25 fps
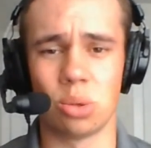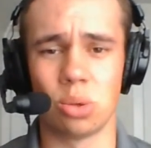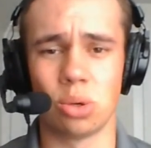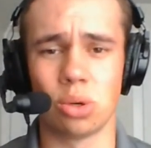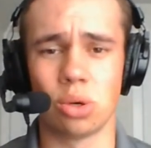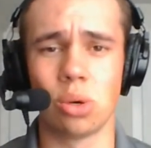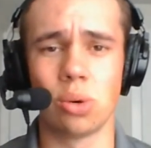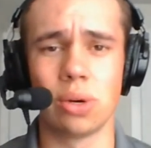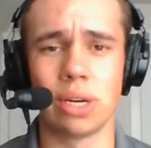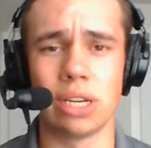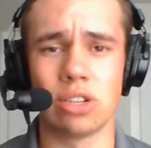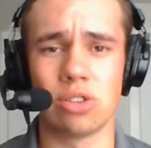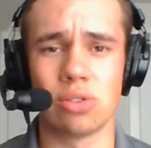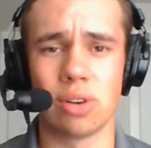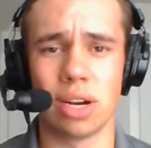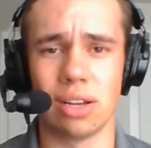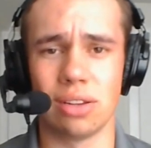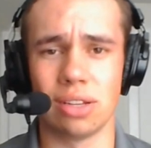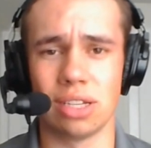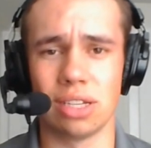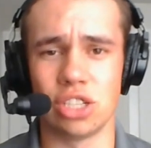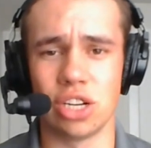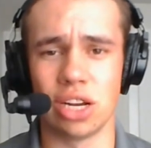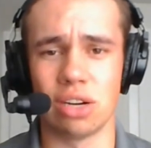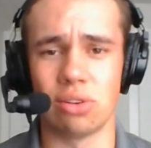on the recruiting
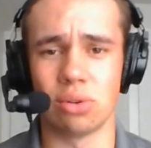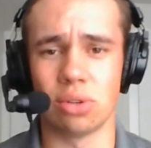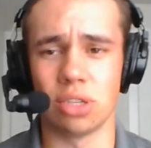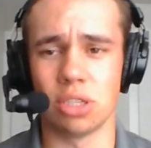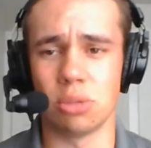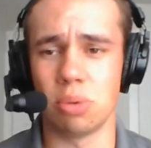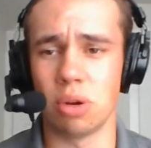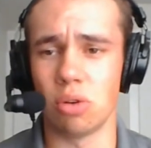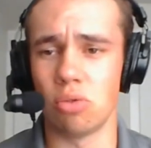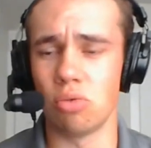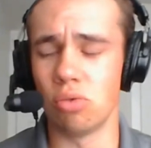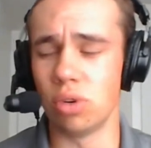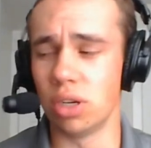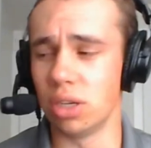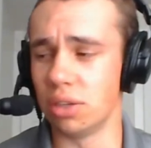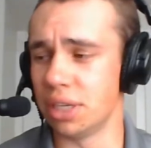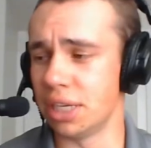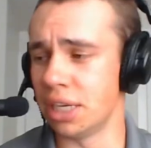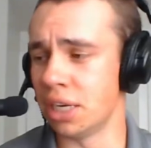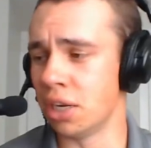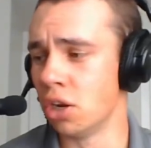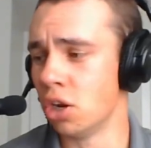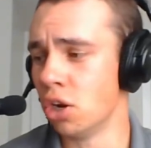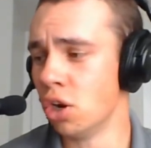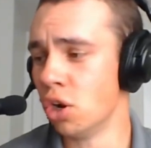trail in general. He's been
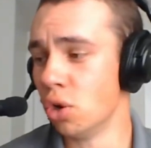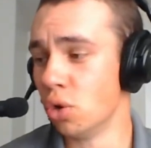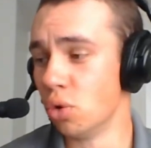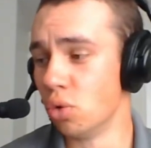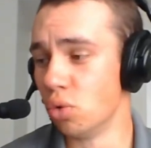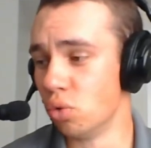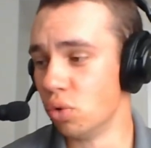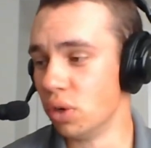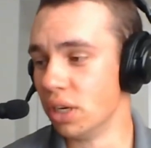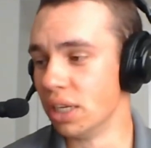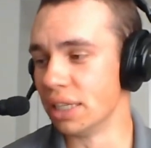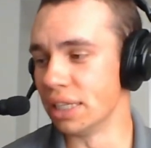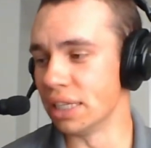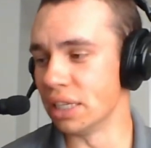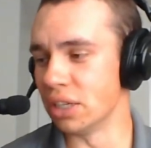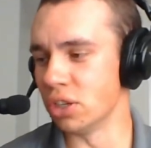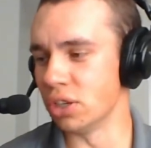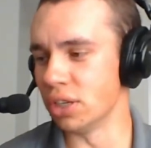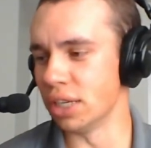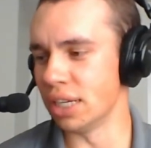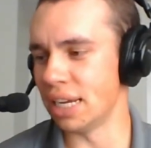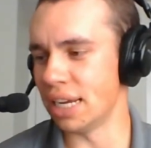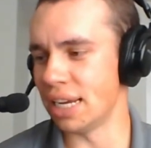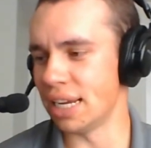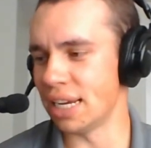really, really
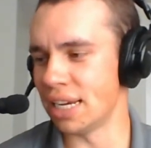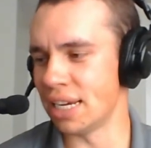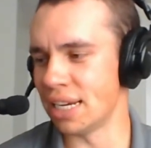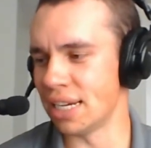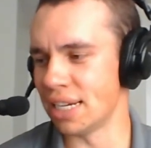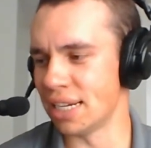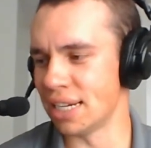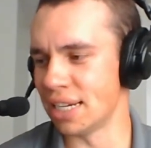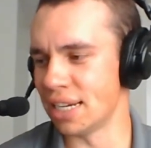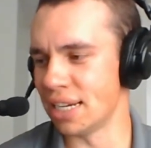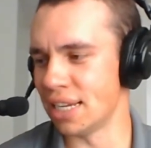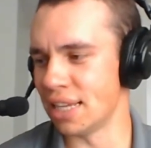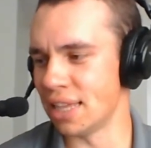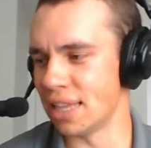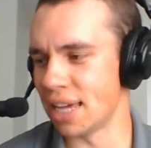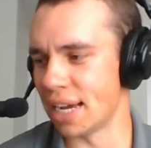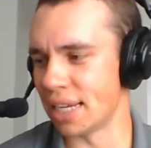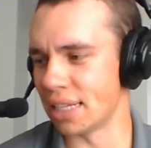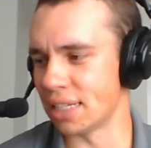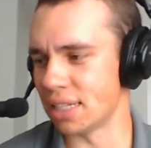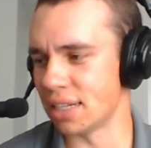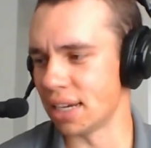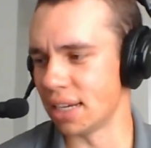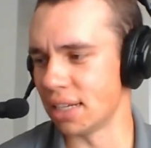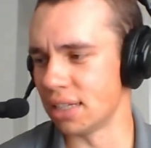good in
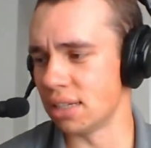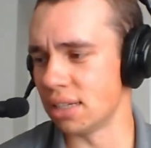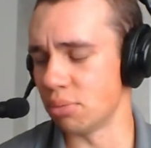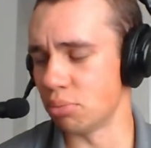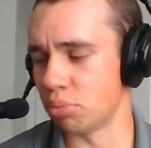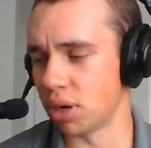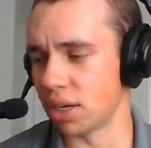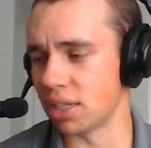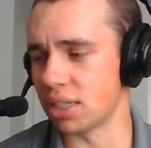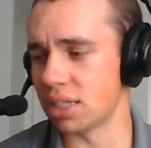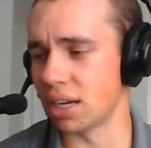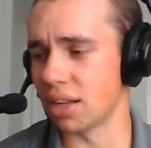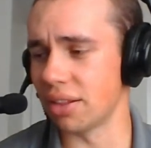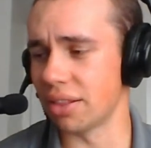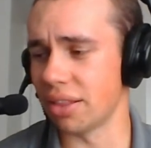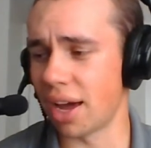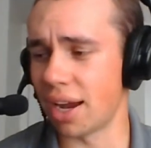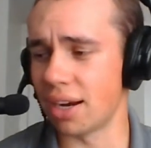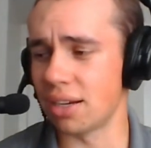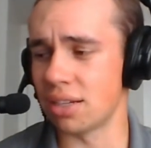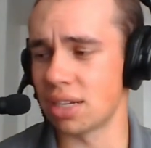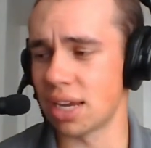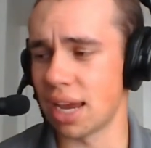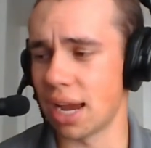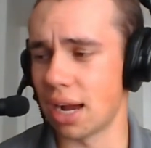that sense, impressing a
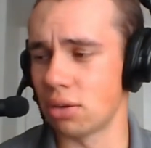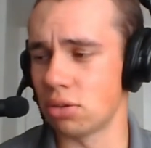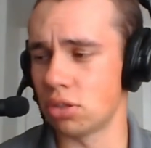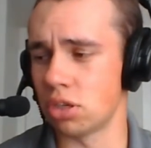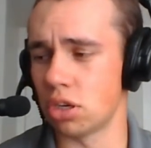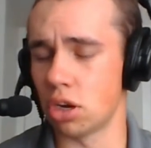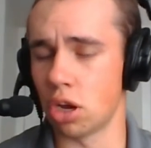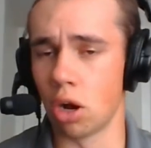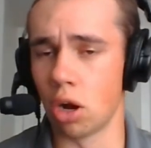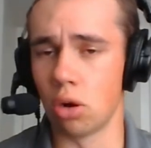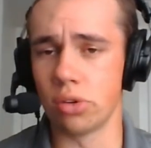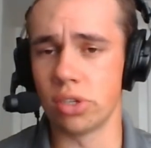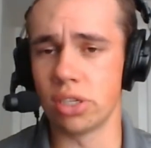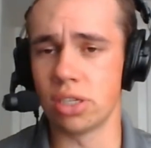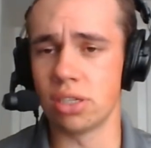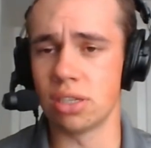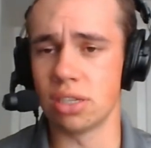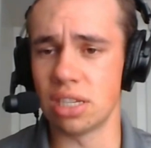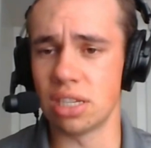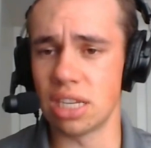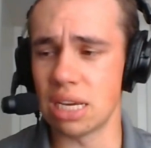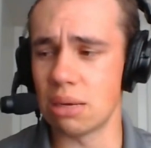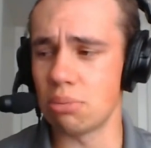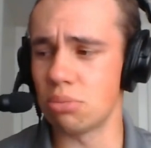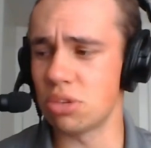lot of scouts and coaches
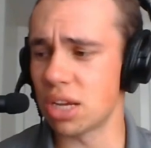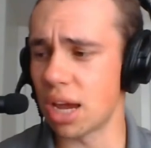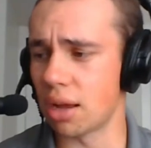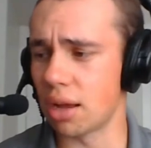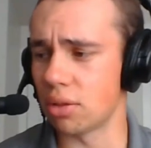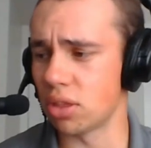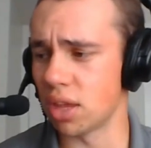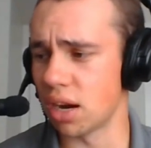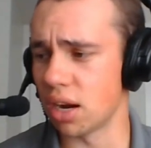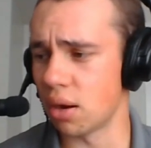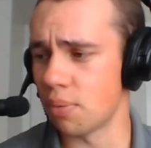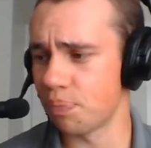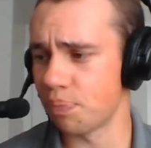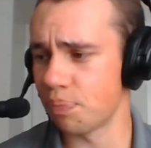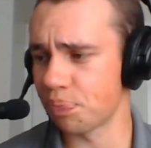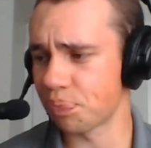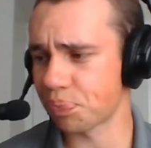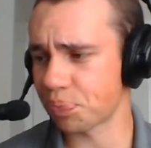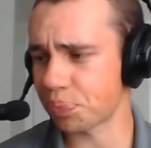and teams out there.